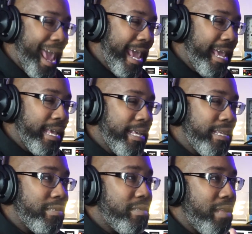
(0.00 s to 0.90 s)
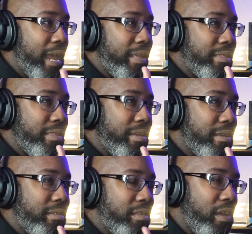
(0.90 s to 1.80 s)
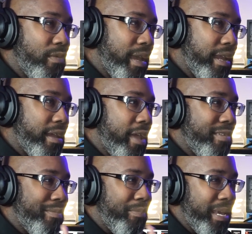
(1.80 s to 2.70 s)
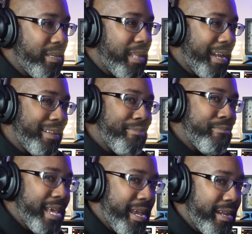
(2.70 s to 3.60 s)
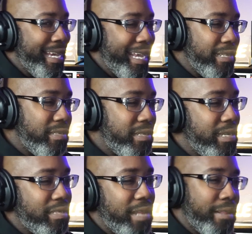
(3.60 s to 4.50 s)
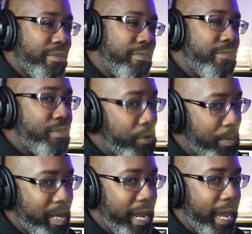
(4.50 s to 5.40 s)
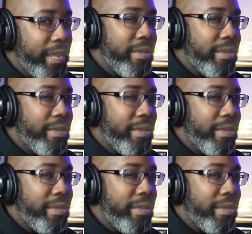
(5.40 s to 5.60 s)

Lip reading: A is like the low end of it, B is like the mid, and C is like the full play,